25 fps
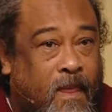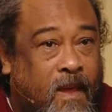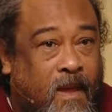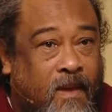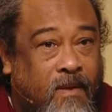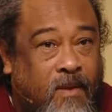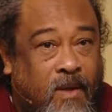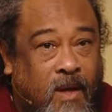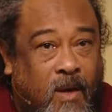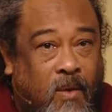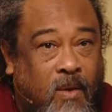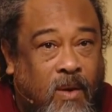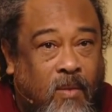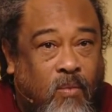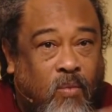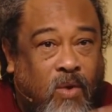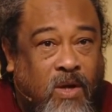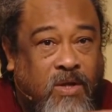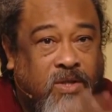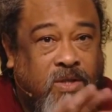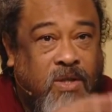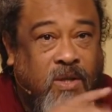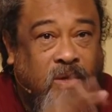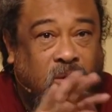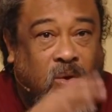And now I'm
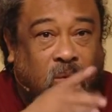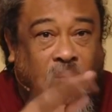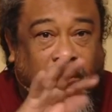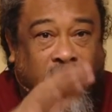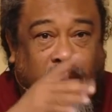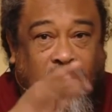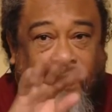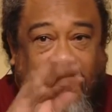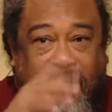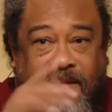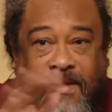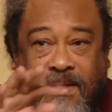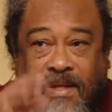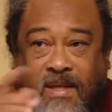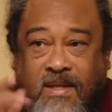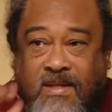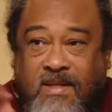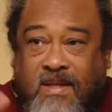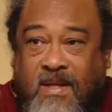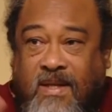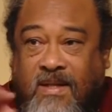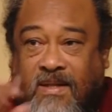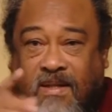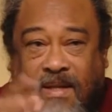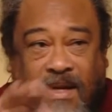watching only
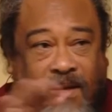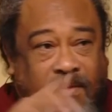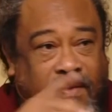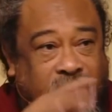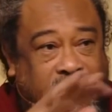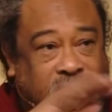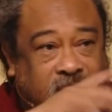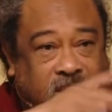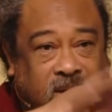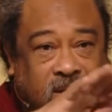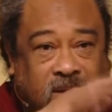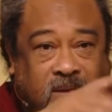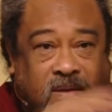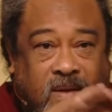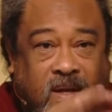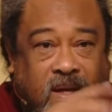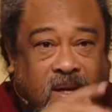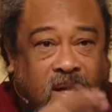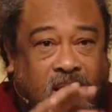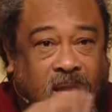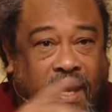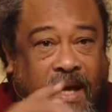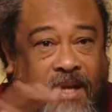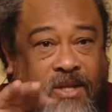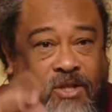restlessness. Everything
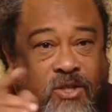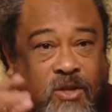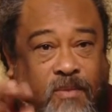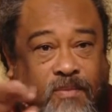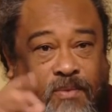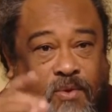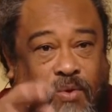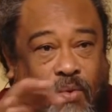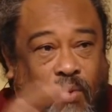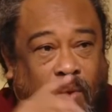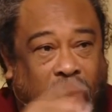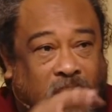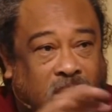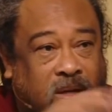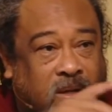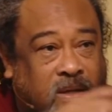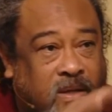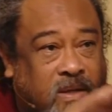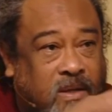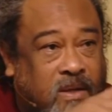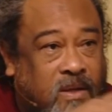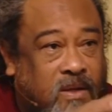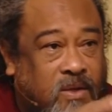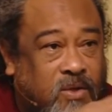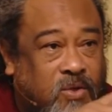adds up to
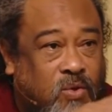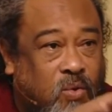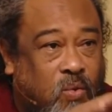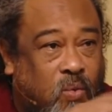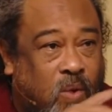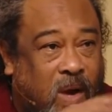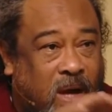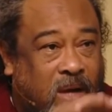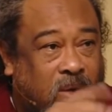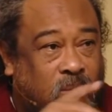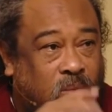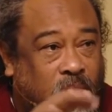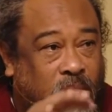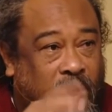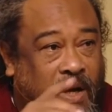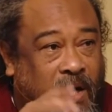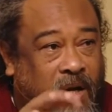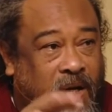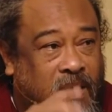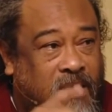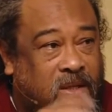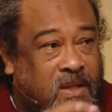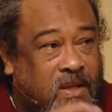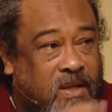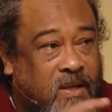one
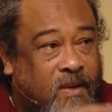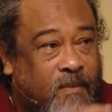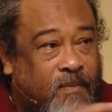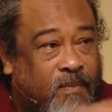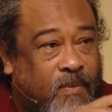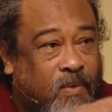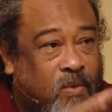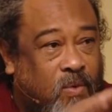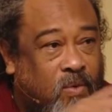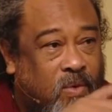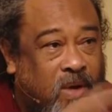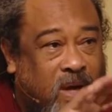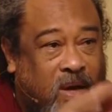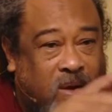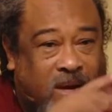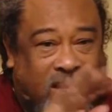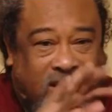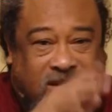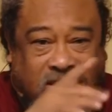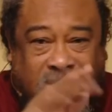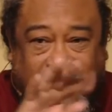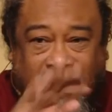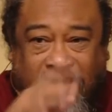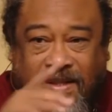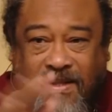word,
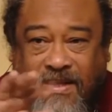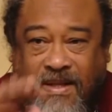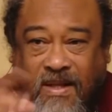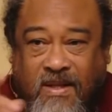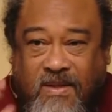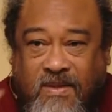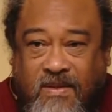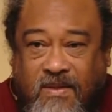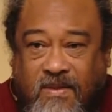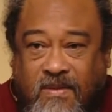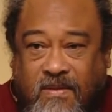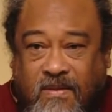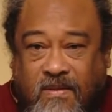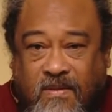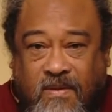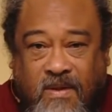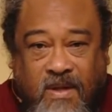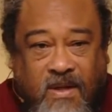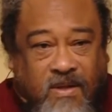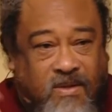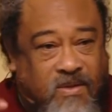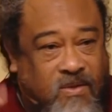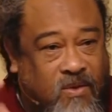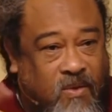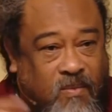restlessness.
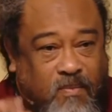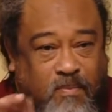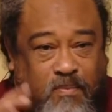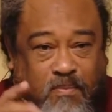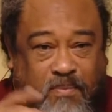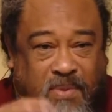There's no